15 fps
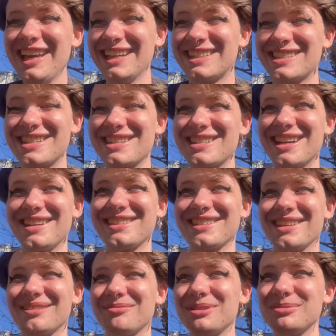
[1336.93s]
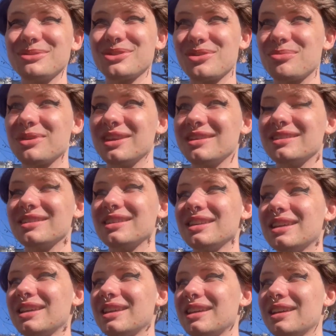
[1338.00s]
it's disgusting. People should be
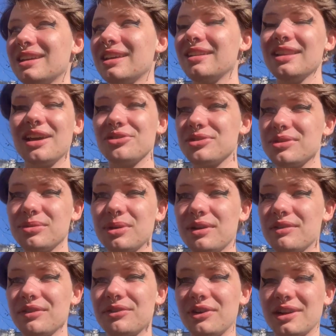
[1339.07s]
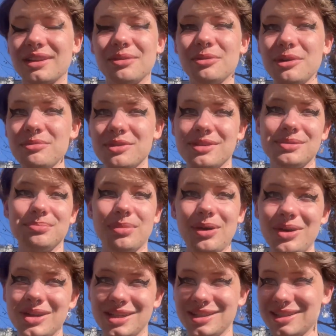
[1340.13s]
allowed to do whatever the fuck they want with their
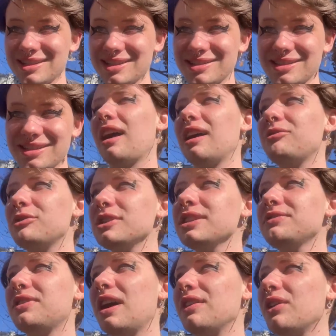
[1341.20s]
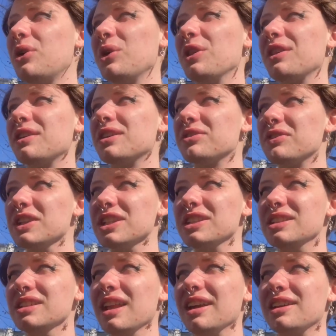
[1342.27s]
bodies. I really find the whole thing really
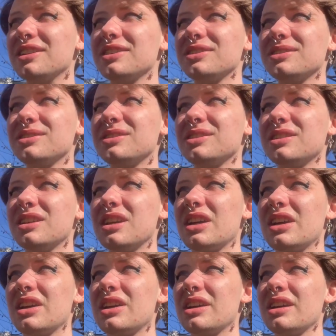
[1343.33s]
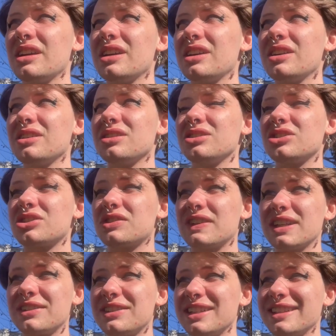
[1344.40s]
like
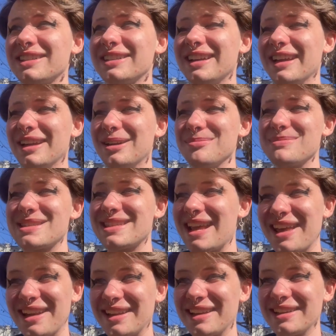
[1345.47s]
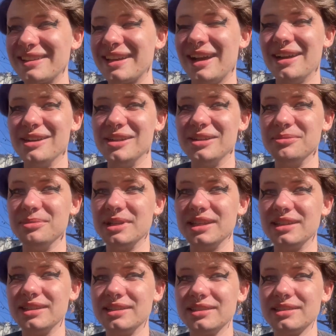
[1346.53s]
triggering and upsetting. I am
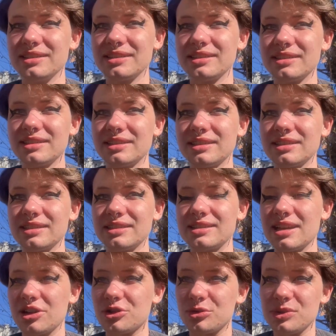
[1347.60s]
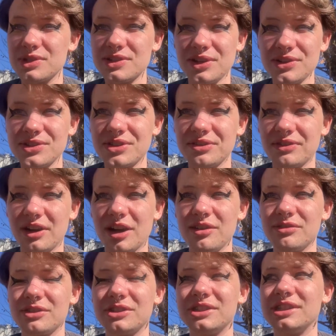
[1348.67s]
a sexual assault
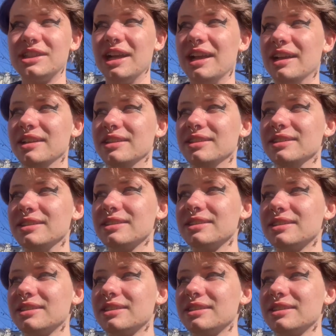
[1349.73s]
survivor and